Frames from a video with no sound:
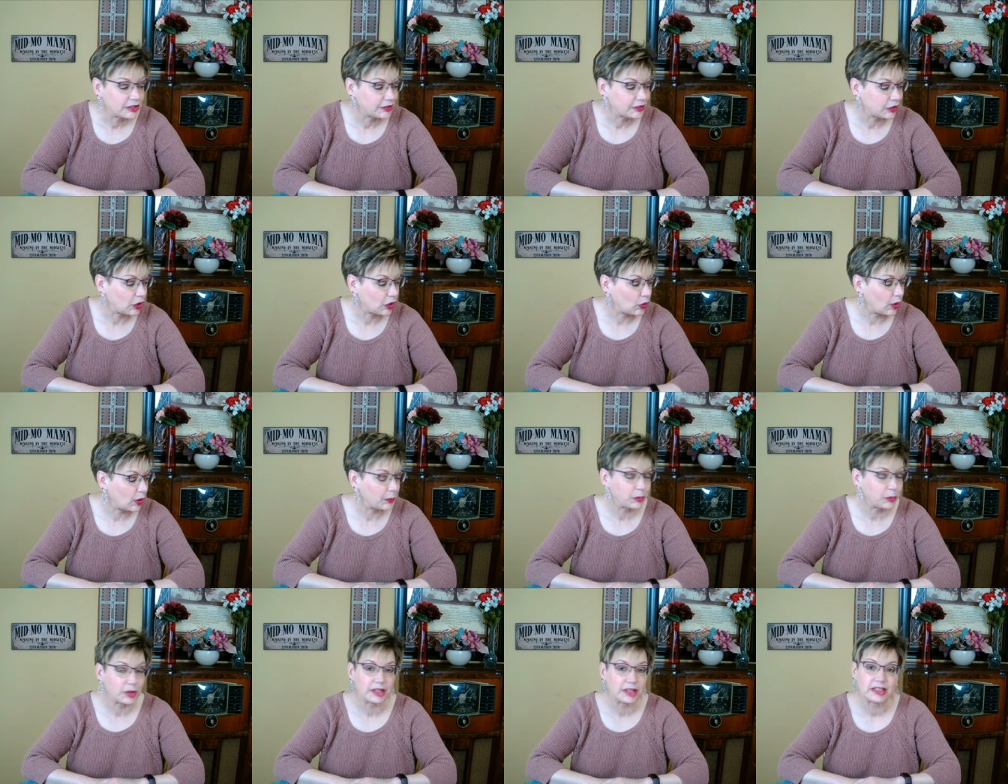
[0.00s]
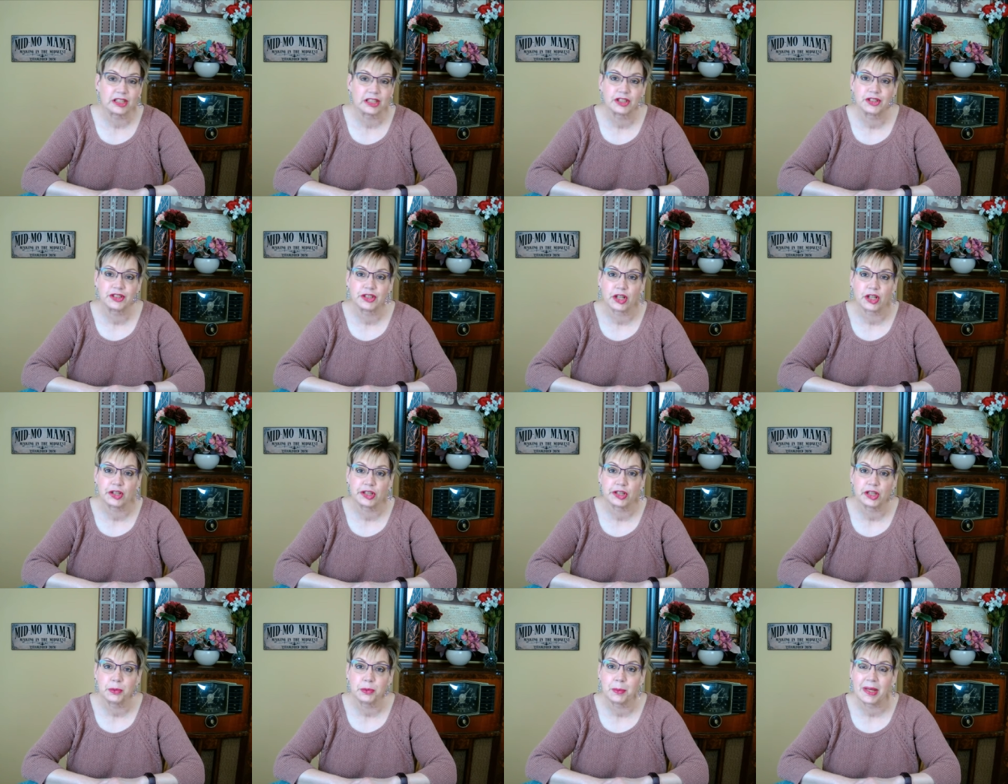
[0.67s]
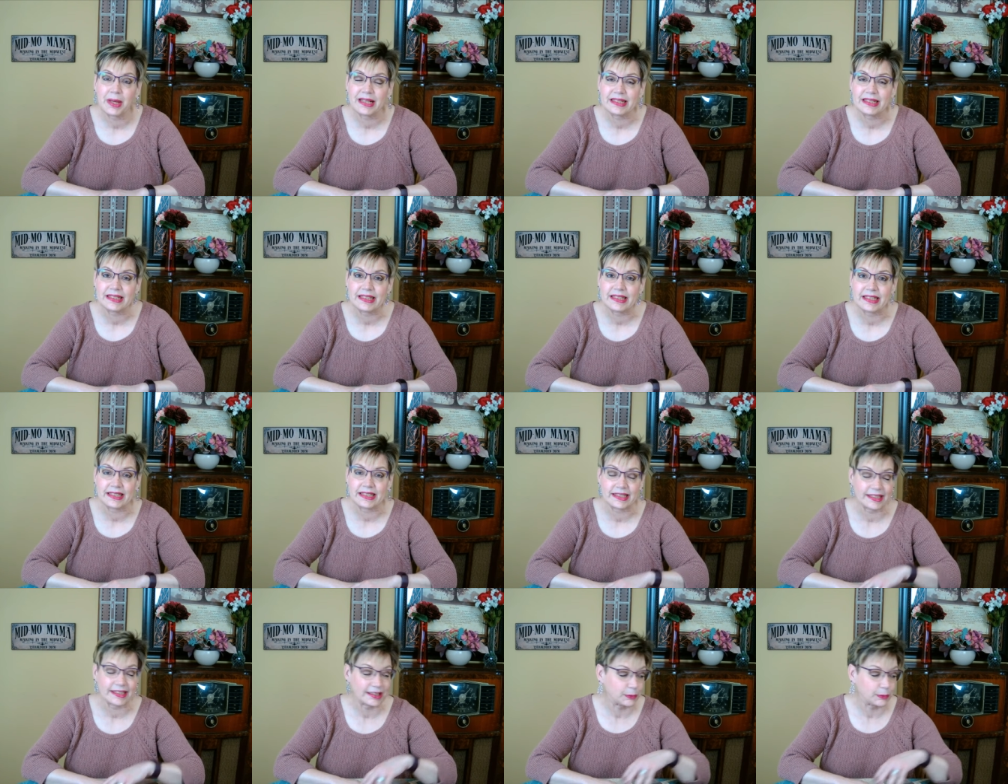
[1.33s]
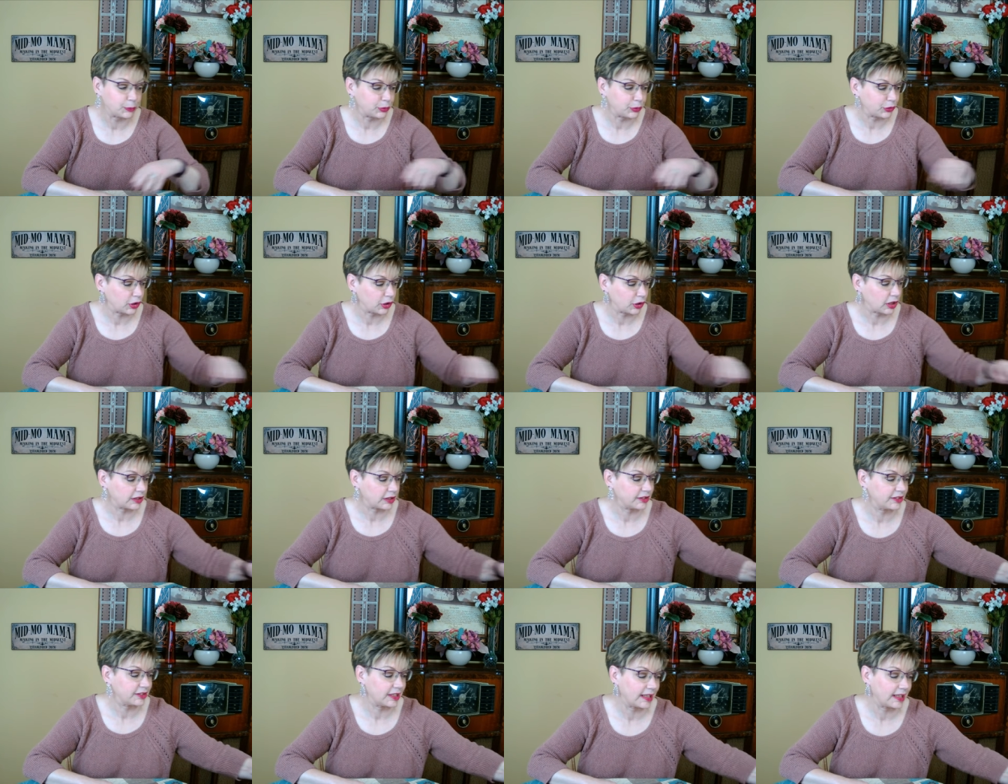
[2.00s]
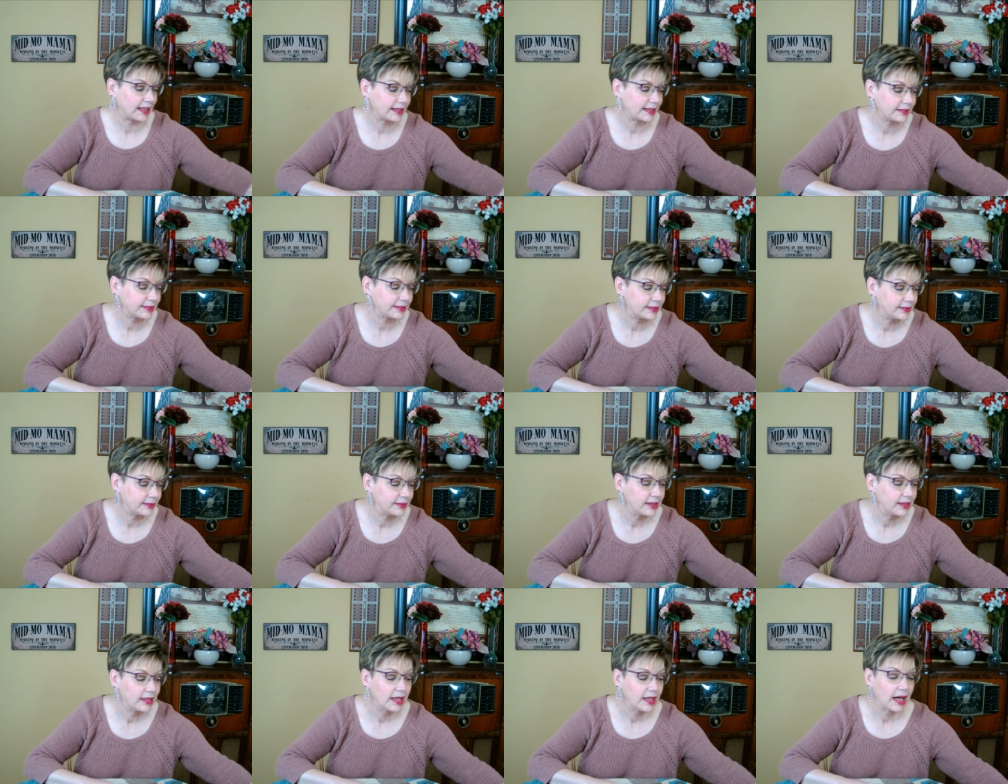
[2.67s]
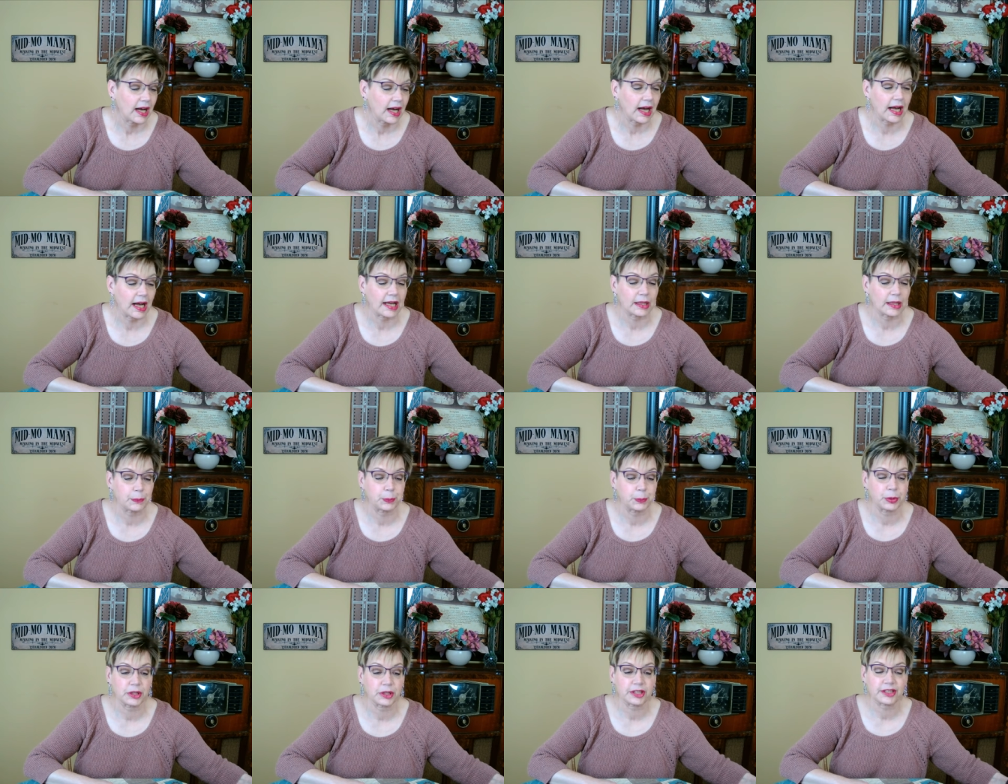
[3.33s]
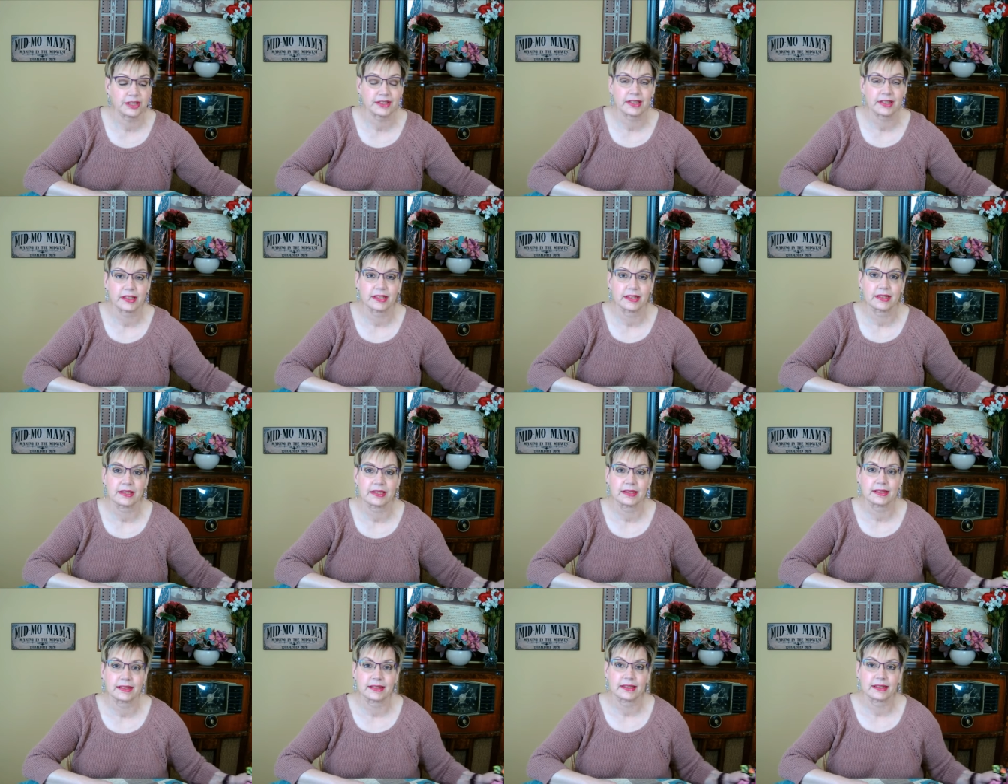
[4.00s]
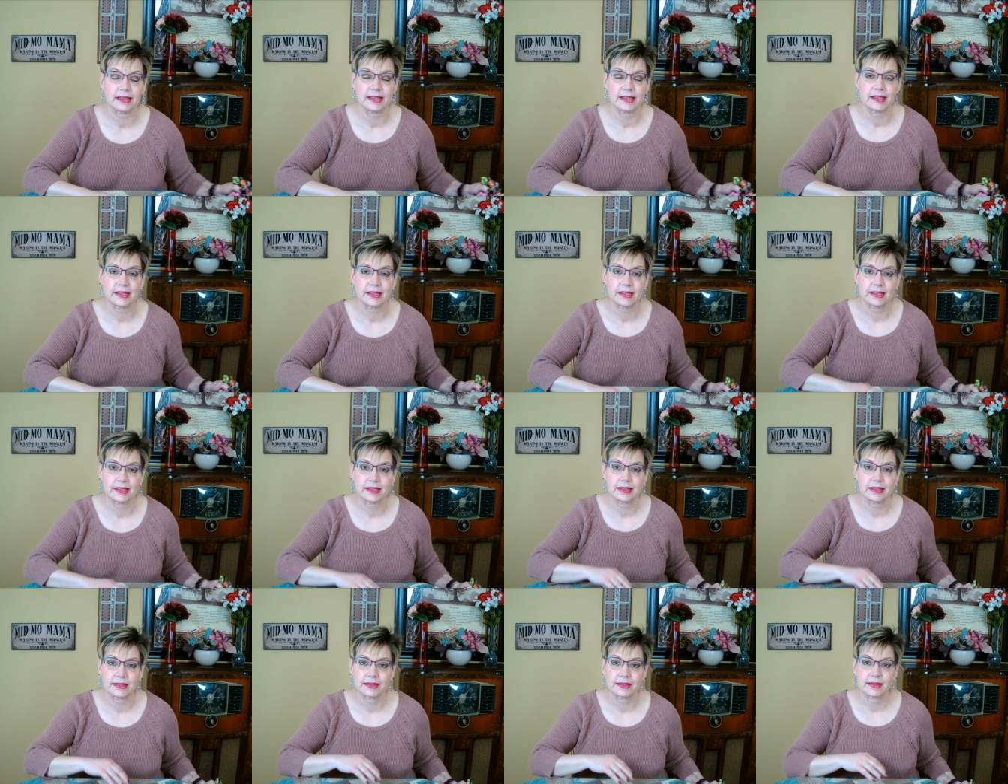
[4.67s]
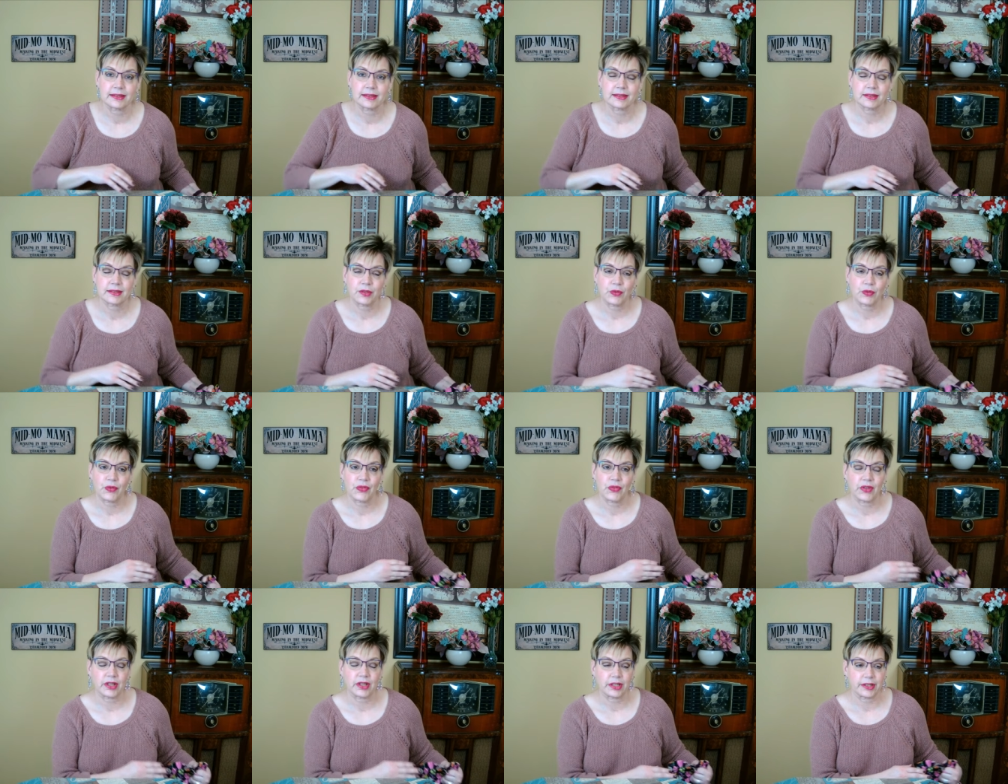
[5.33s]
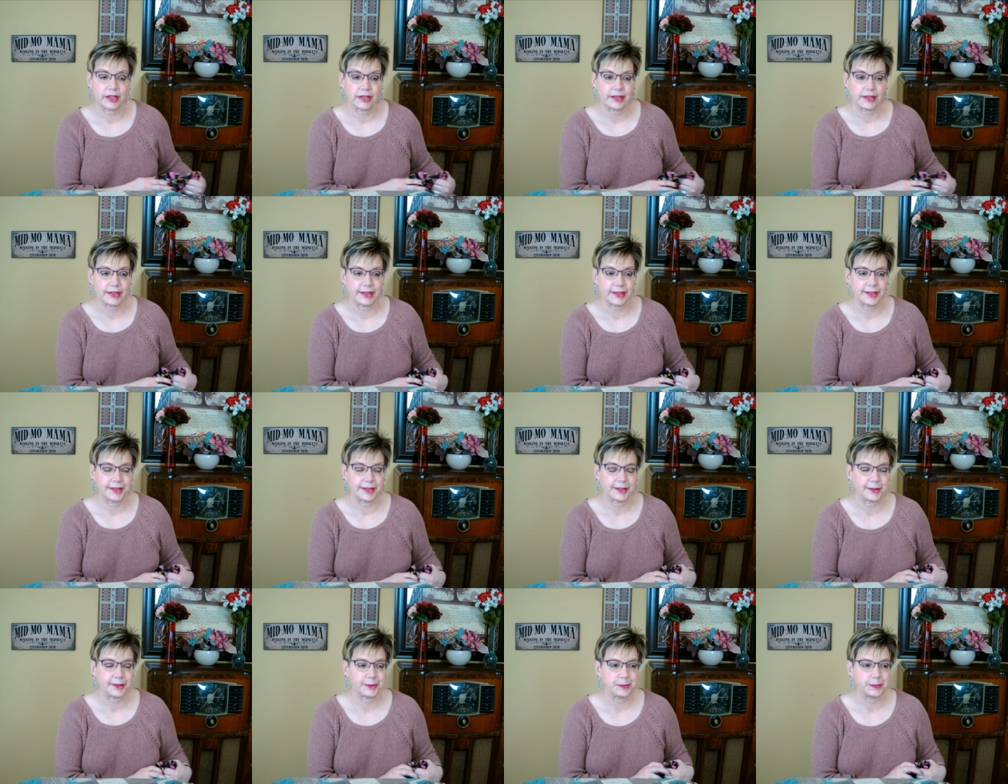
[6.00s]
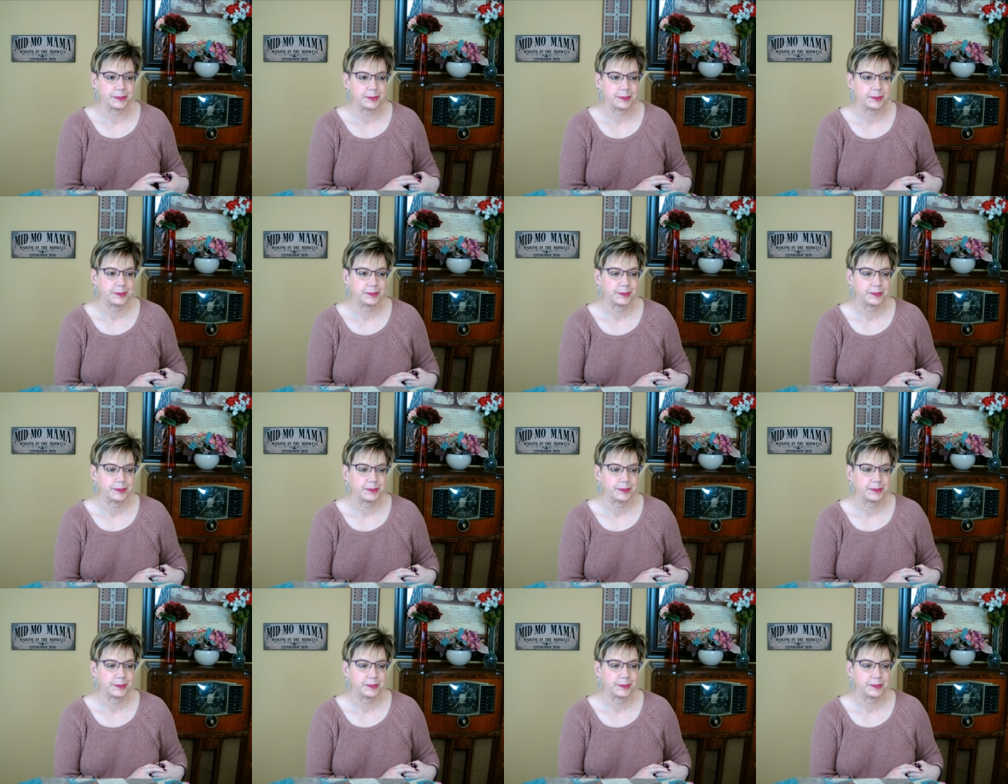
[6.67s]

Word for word: So I'm going to show you my knitting project. I put the, uh, the um,